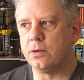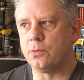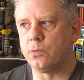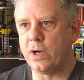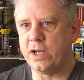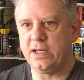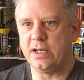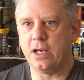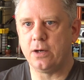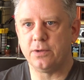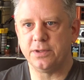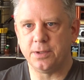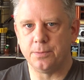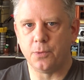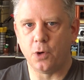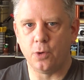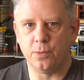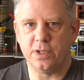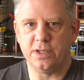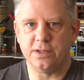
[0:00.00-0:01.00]
Right now, at the
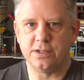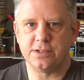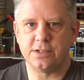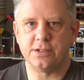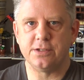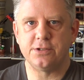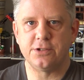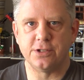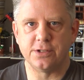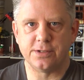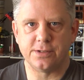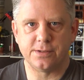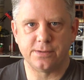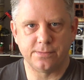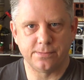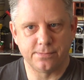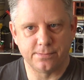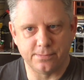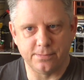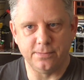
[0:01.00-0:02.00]
moment, this is just
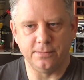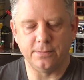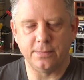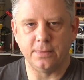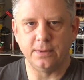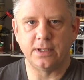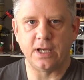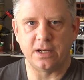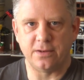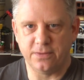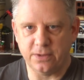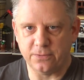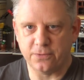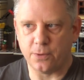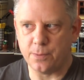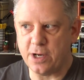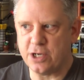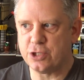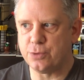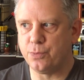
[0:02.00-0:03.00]
kind of
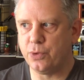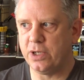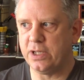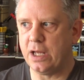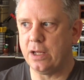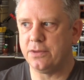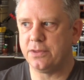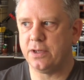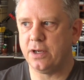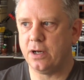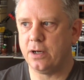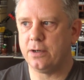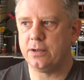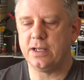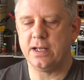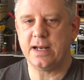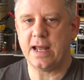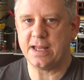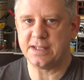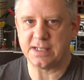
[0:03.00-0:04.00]
information putting out there.
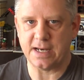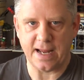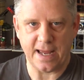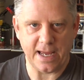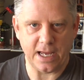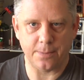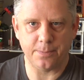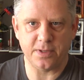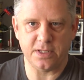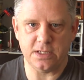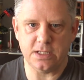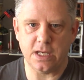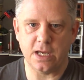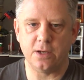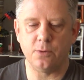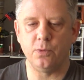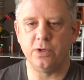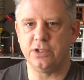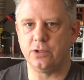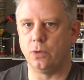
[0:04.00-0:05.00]
It hasn't happened
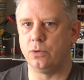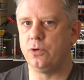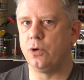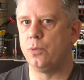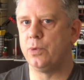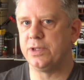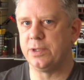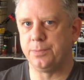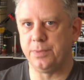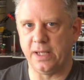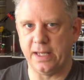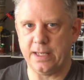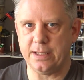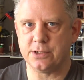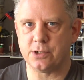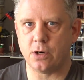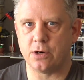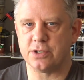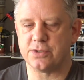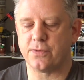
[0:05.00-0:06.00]
yet. We don't know what the
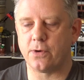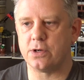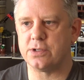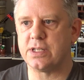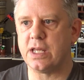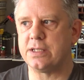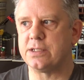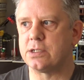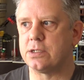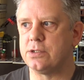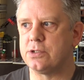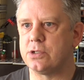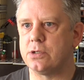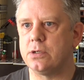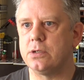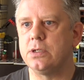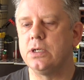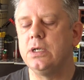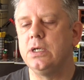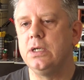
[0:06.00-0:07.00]
plans are as far as that's
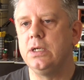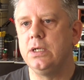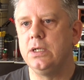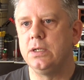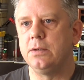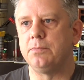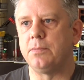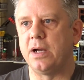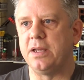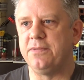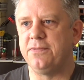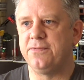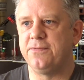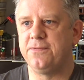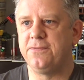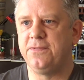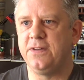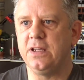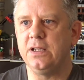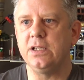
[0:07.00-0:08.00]
concerned. My
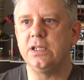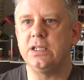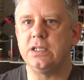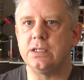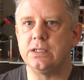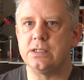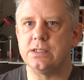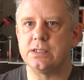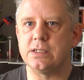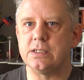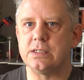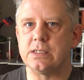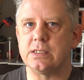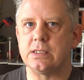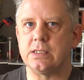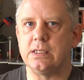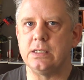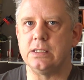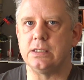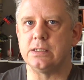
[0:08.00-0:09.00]
feeling
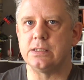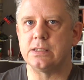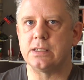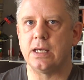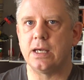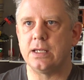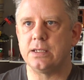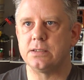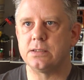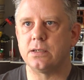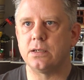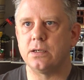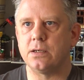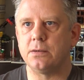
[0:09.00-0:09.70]
is that